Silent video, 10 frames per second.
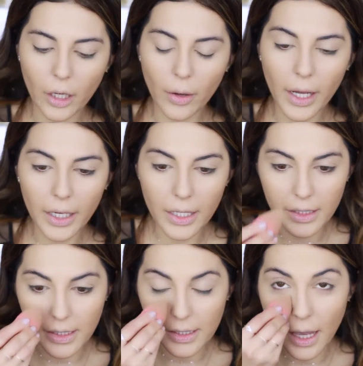go ahead
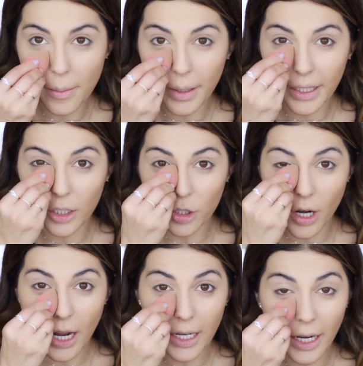and set my under
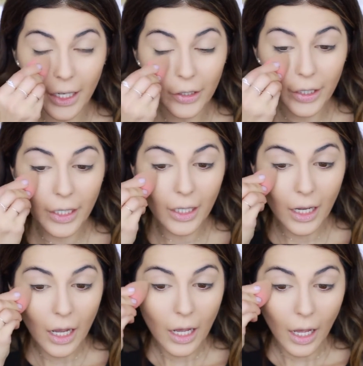eye
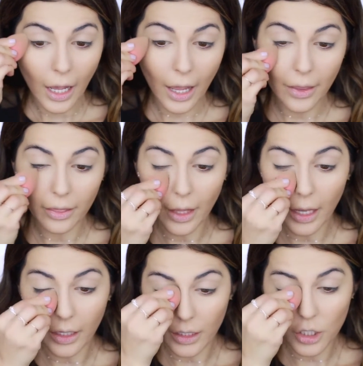area and
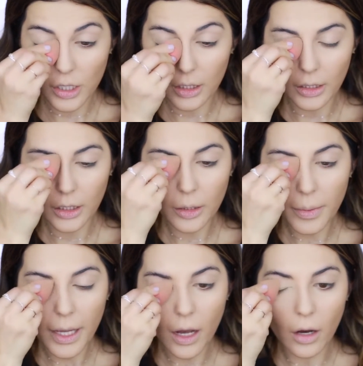then just a little
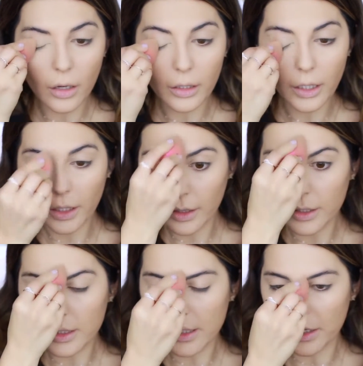bit on
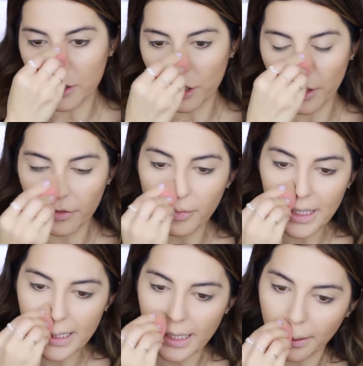the center of
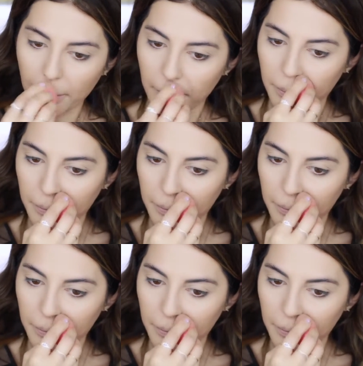my skin.